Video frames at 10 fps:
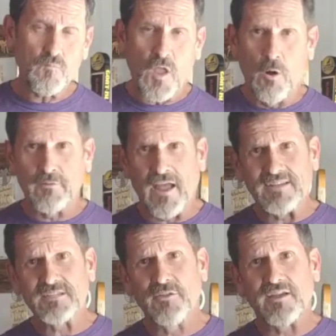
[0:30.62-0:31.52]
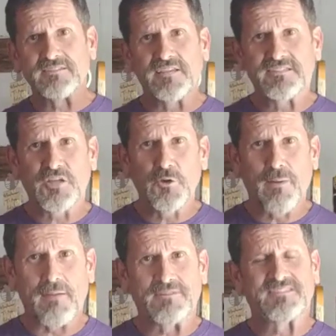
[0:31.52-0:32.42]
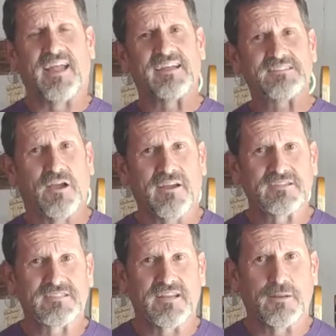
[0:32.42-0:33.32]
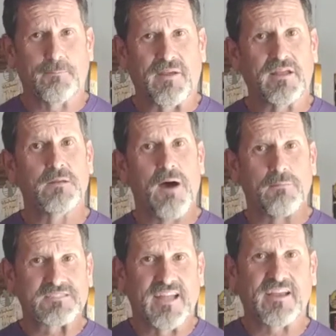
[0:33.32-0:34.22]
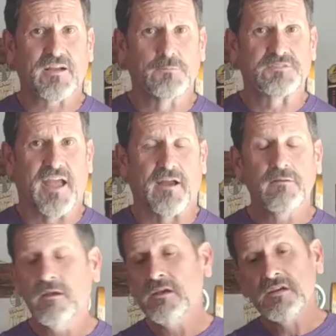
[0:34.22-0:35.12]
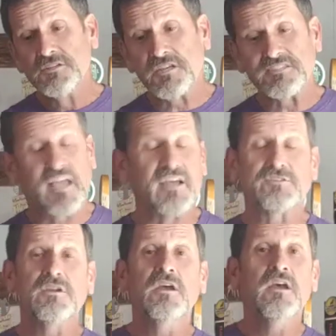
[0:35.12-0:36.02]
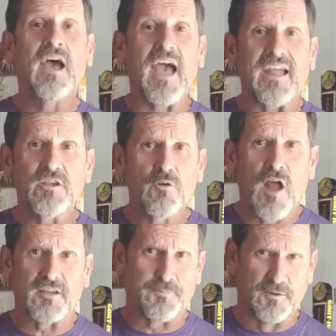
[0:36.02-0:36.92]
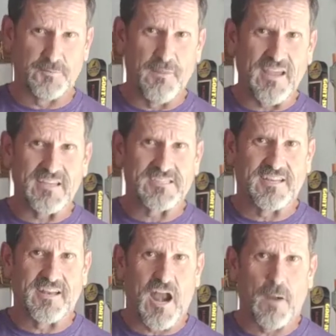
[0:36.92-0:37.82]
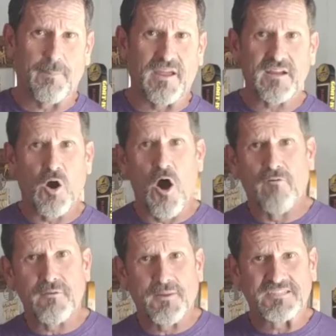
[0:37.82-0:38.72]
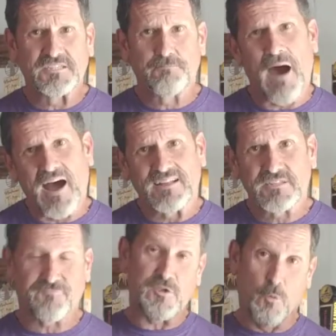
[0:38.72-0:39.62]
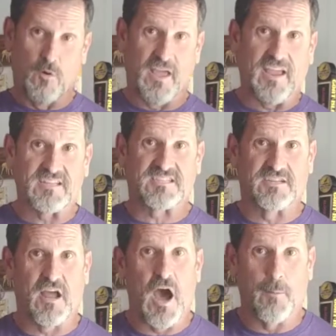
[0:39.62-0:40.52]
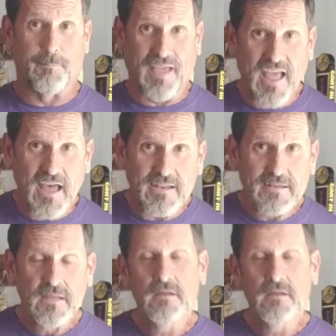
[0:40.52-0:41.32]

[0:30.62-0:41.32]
Okay, so there's these two baby snakes, they're hissing in a pit, and the mama snake comes down. She says, "Hey, you're not supposed to be hissing in our pit. Go over to Mrs. Potts if you want to hiss in a pit."